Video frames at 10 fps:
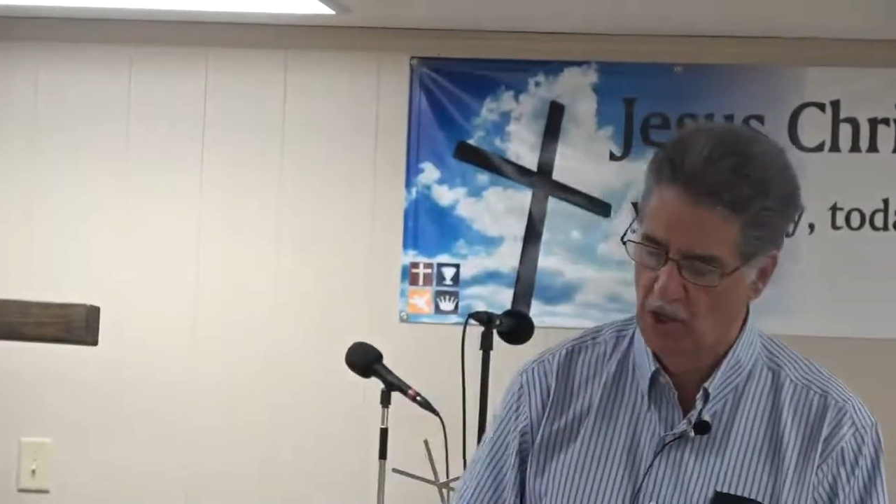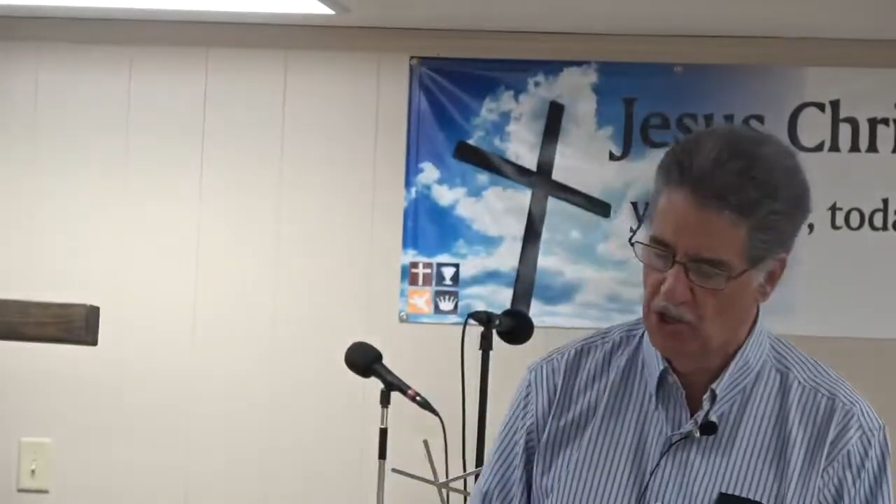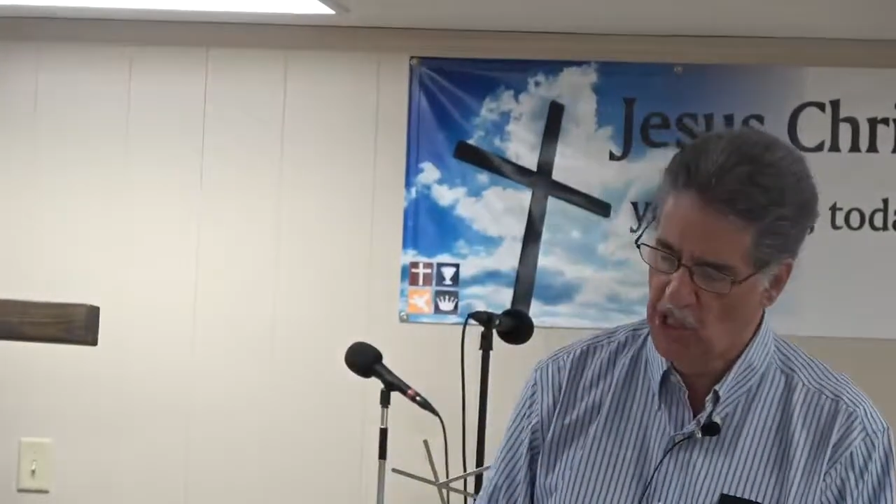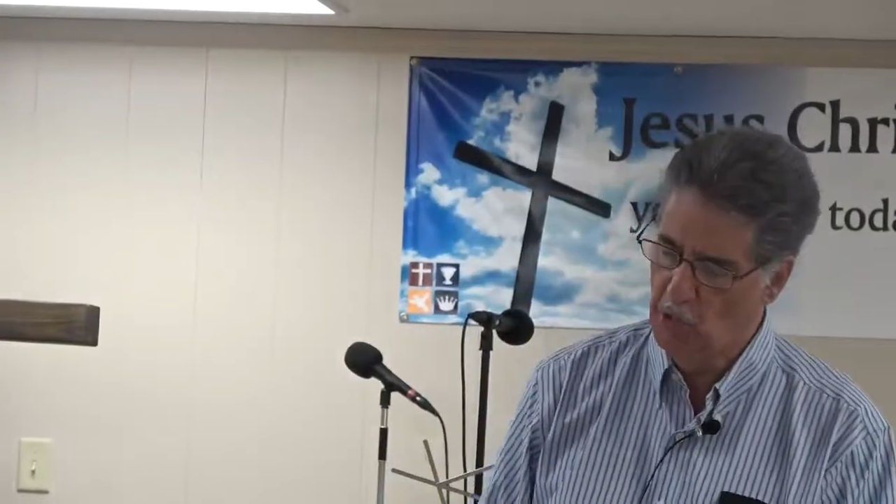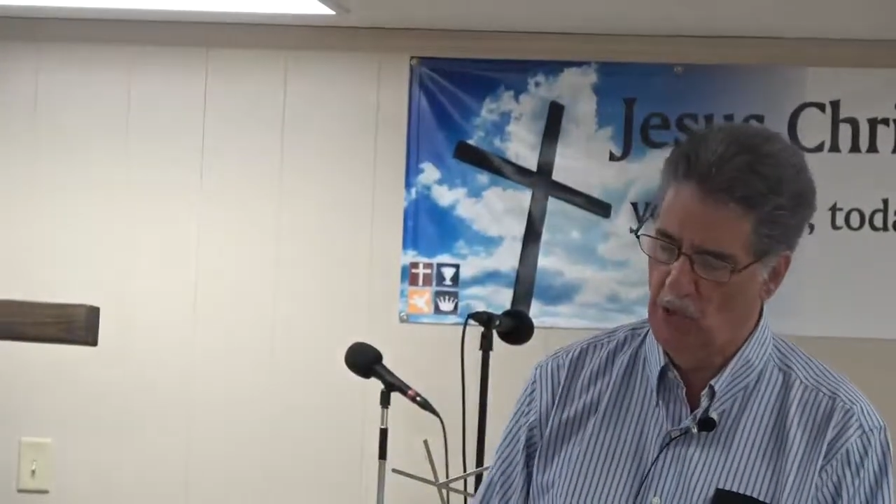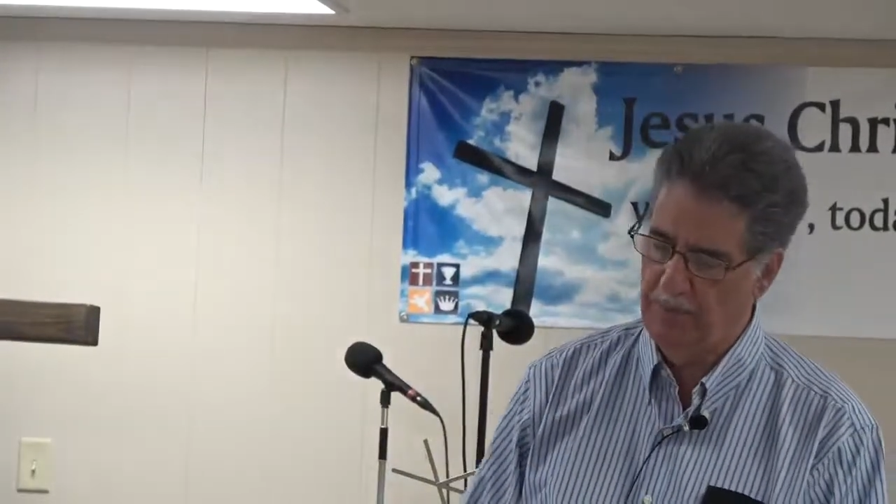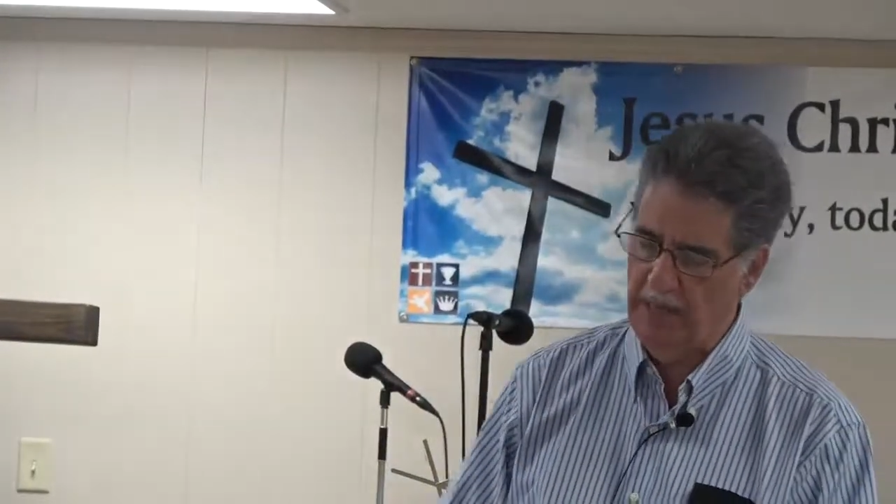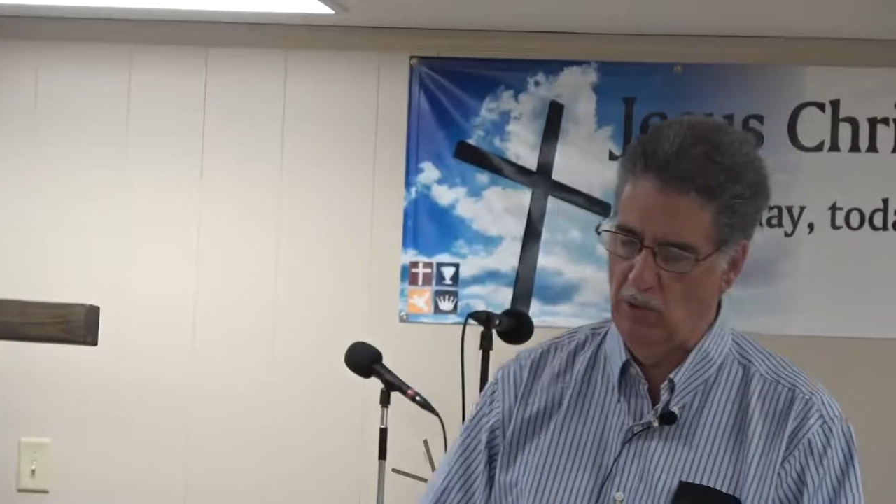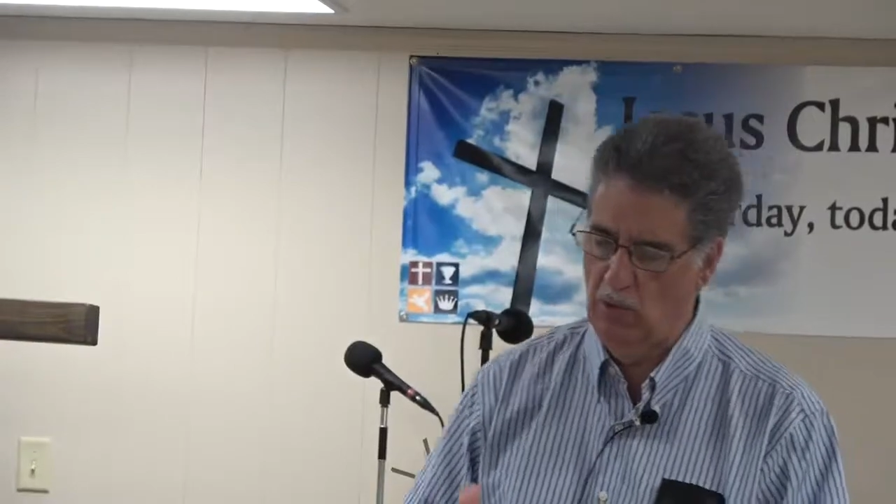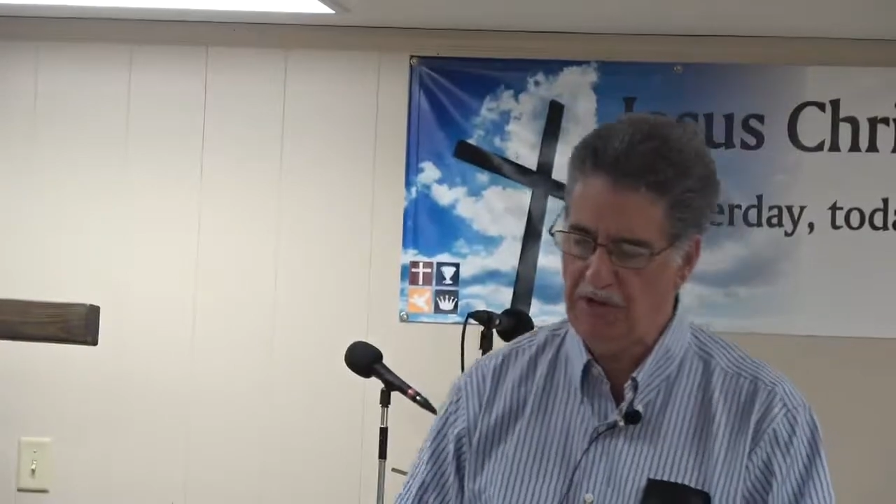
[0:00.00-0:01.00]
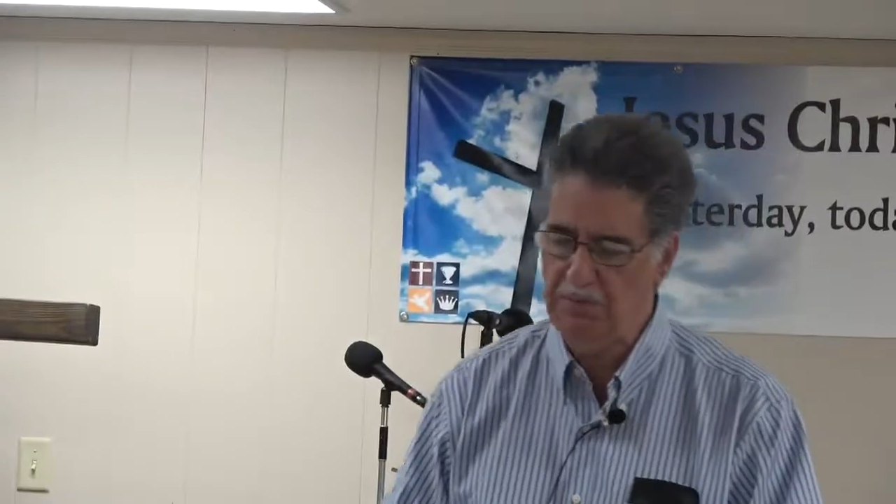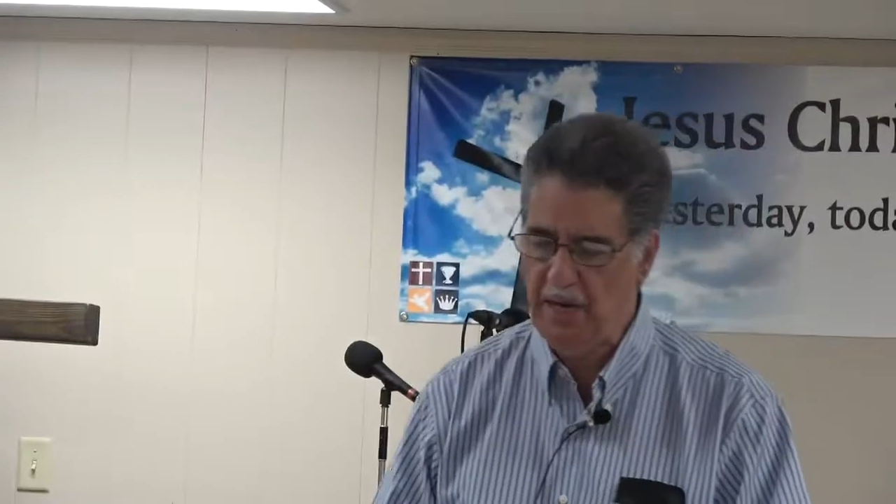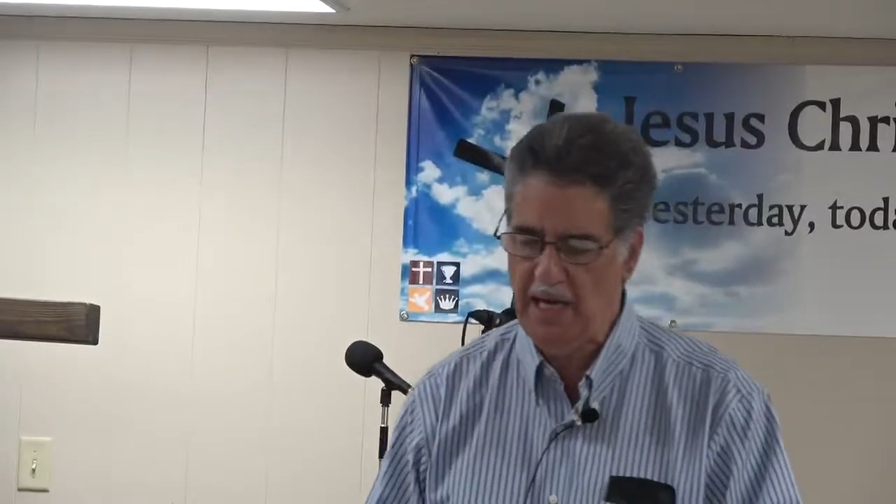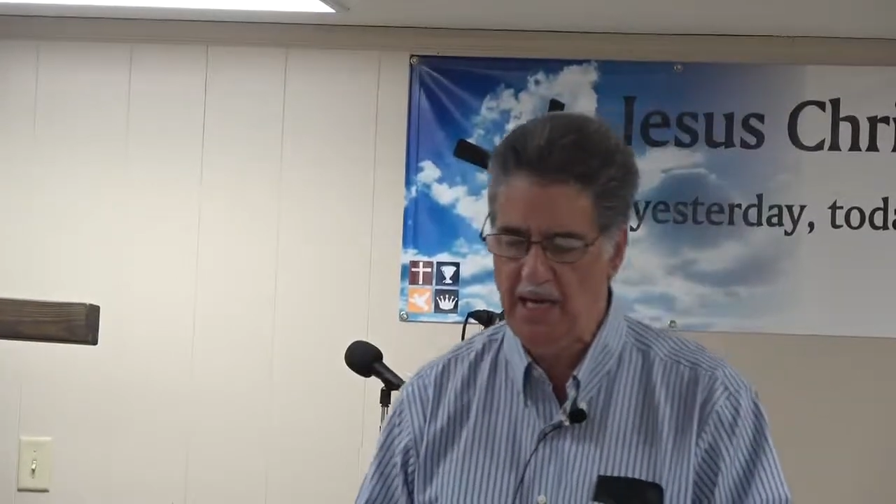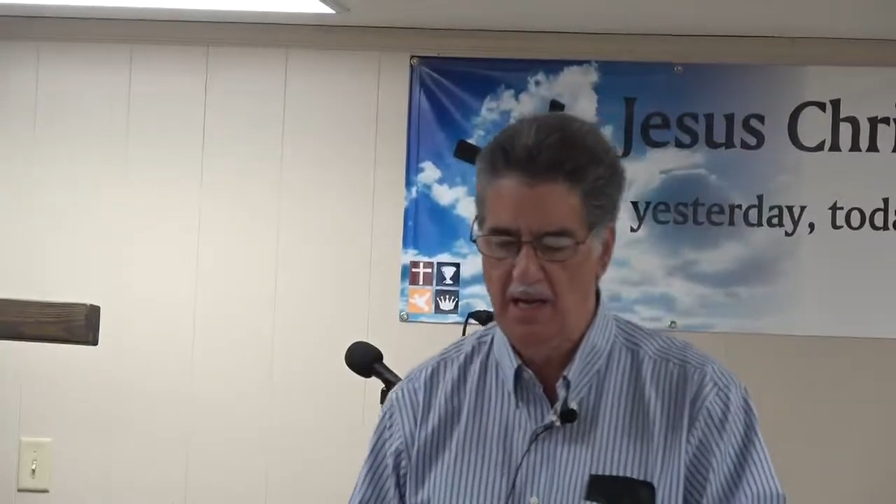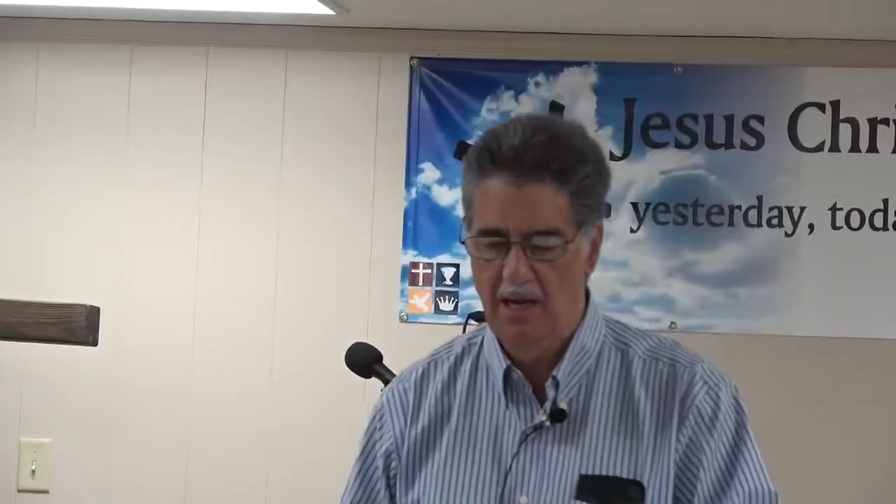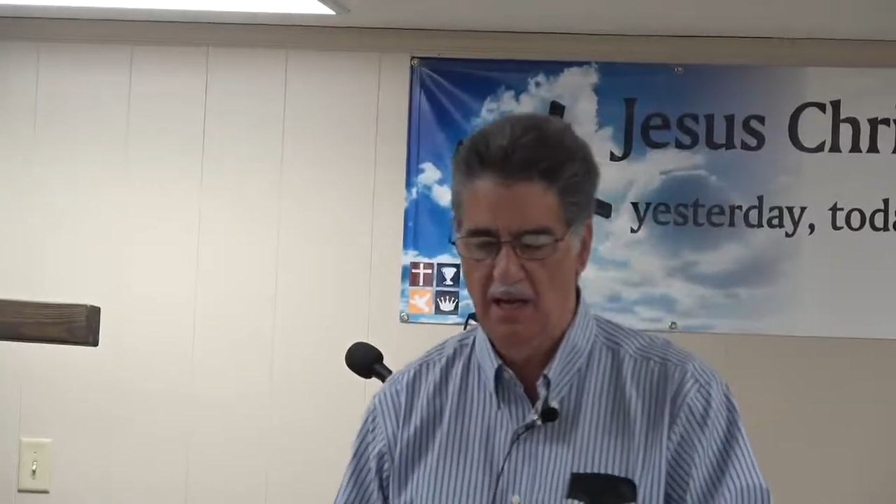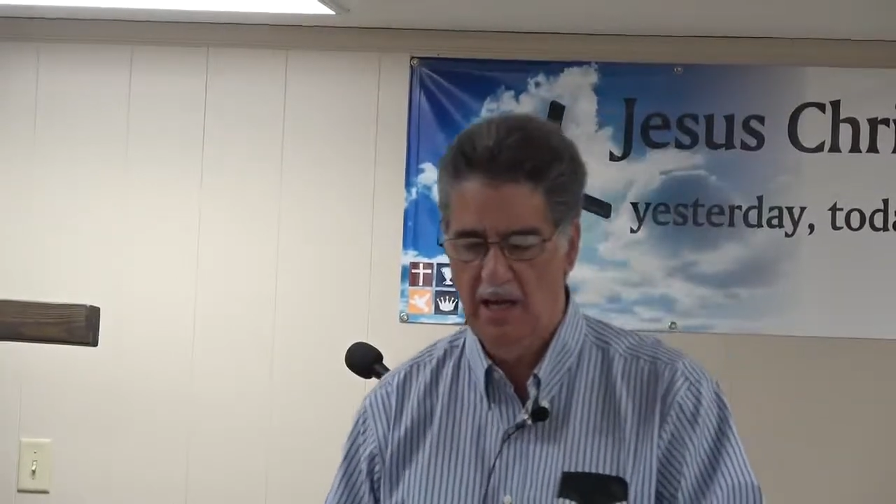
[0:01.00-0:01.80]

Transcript: you will be with me